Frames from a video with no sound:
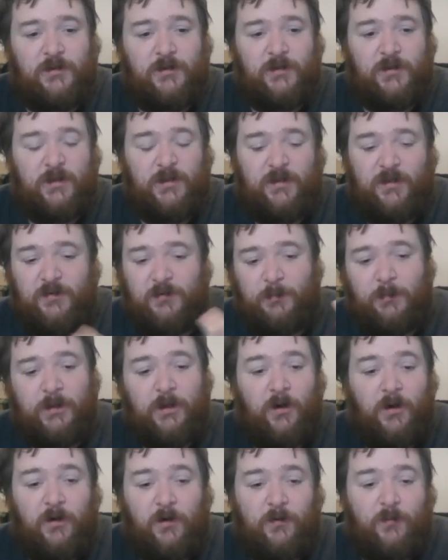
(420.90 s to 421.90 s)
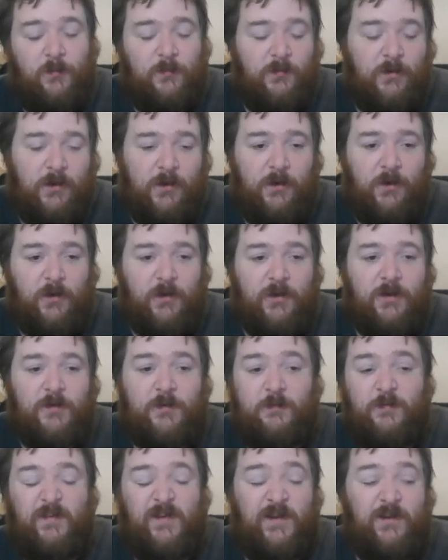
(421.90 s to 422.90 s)
it is a bit awkward, annoying
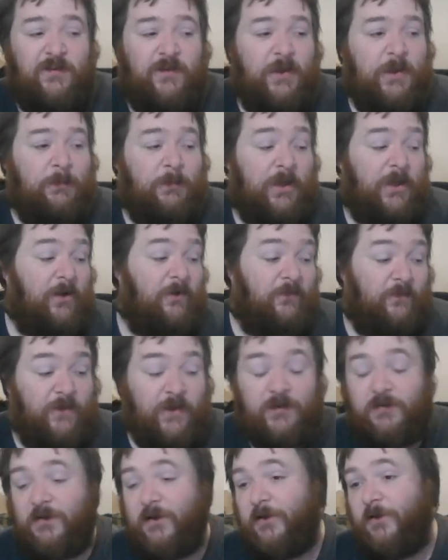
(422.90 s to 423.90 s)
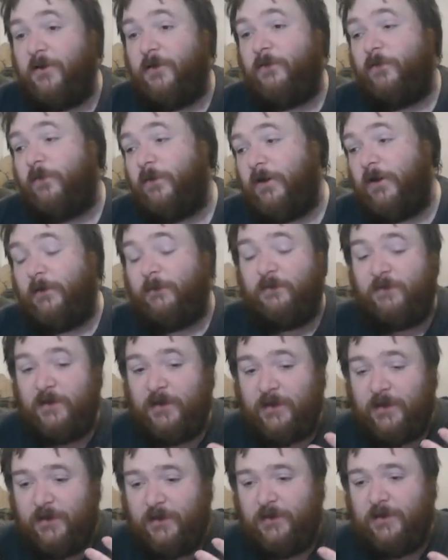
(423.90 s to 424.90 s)
to face it, but I don't face it enough where I'm
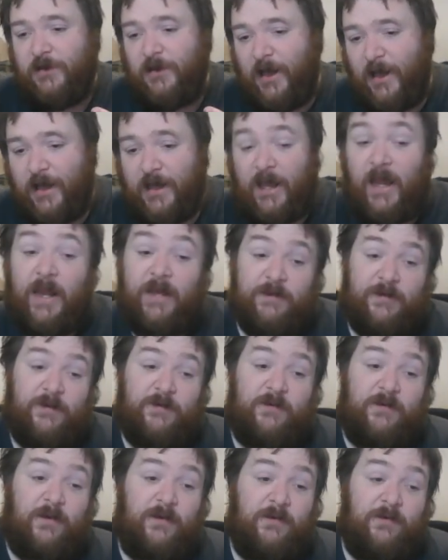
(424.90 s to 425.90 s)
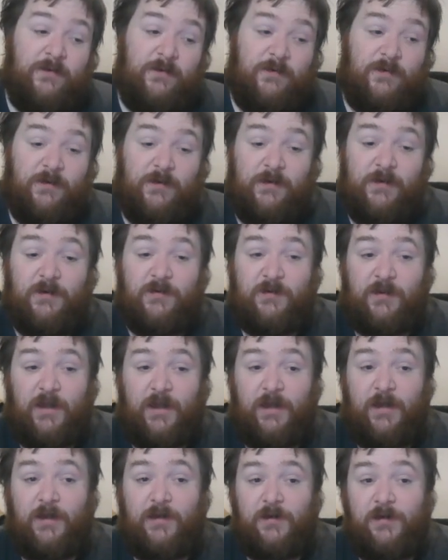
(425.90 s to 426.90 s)
thinking I hate this
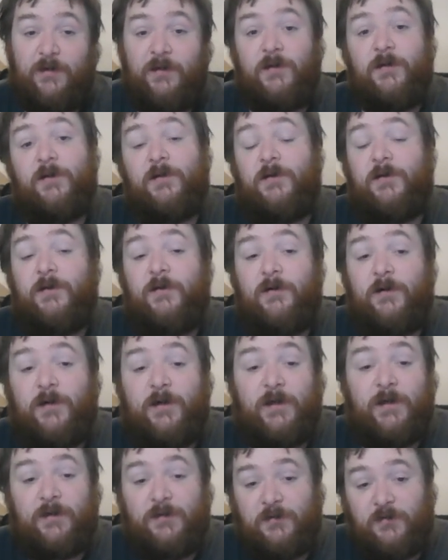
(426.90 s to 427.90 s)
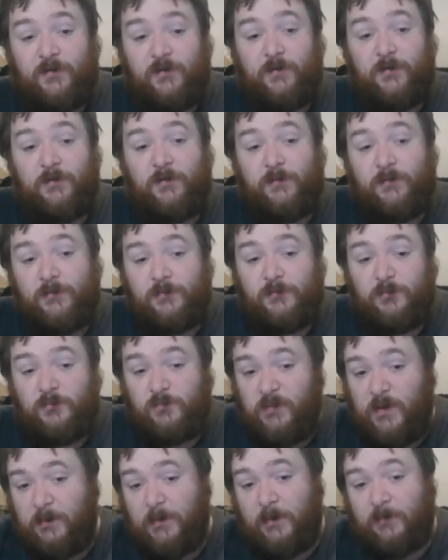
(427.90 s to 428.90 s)
card. Right, so
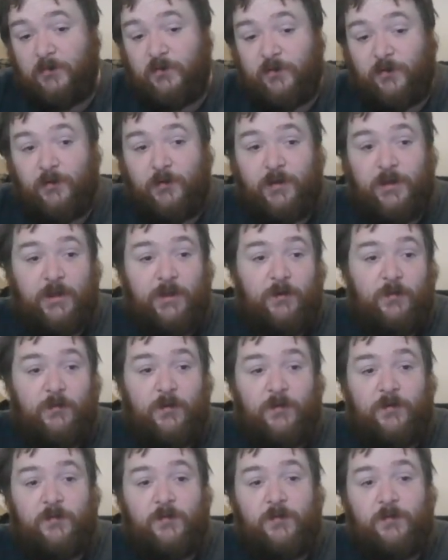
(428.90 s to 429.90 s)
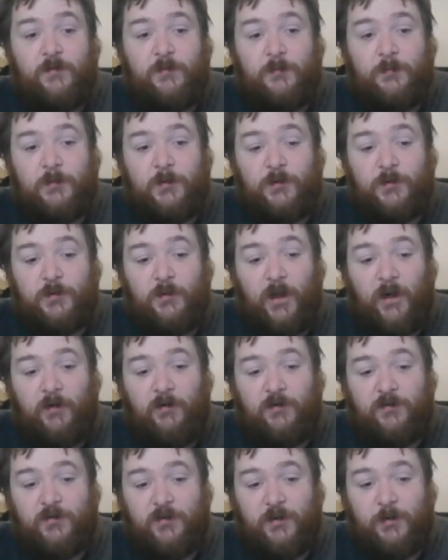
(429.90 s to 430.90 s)
maybe I'm just lucky. Who knows? So
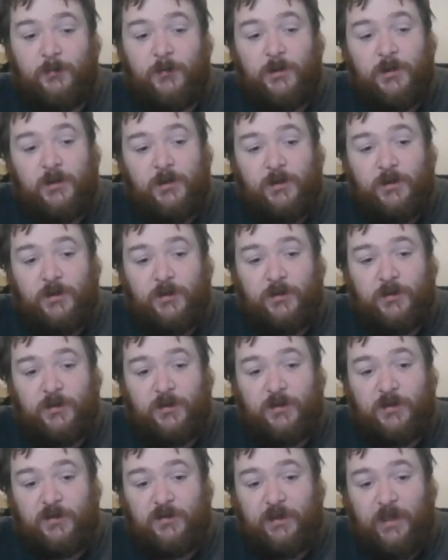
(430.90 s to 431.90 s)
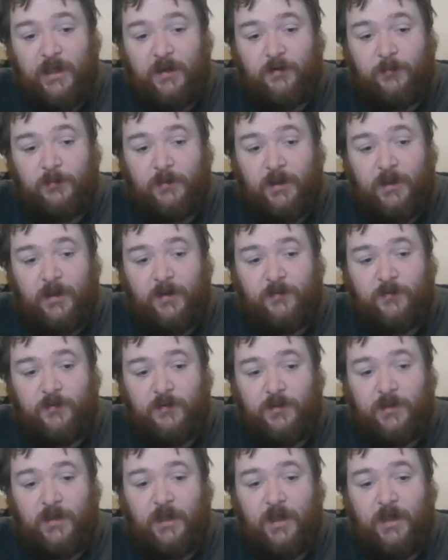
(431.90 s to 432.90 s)
Arashim, you know, you get your technical cards, you
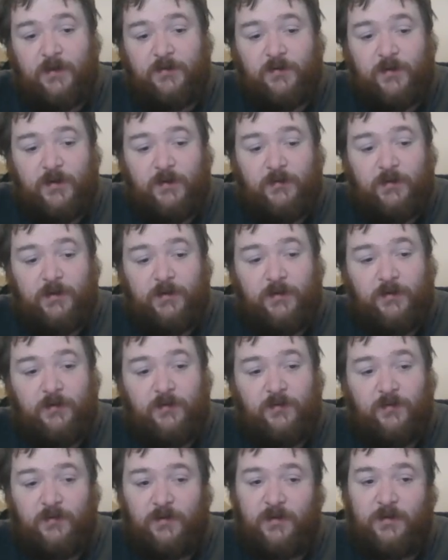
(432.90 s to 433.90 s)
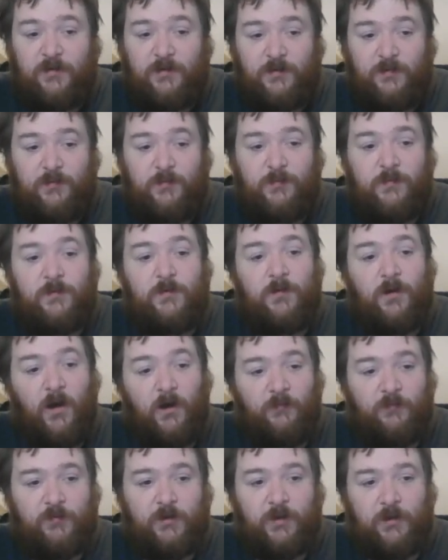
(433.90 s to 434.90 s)
got your card generators, and you
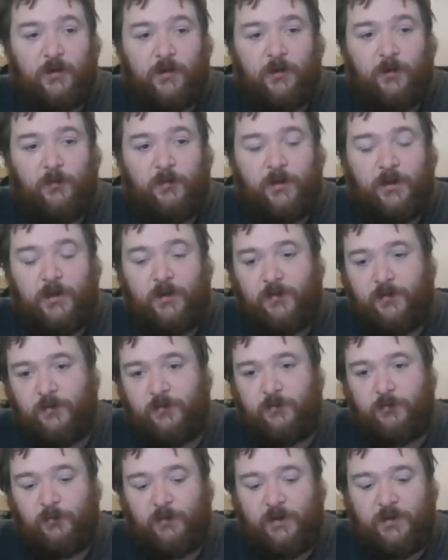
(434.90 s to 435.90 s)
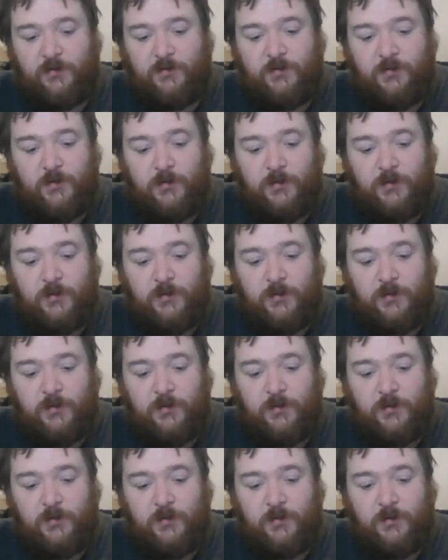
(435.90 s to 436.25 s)
obviously got Loki to switch.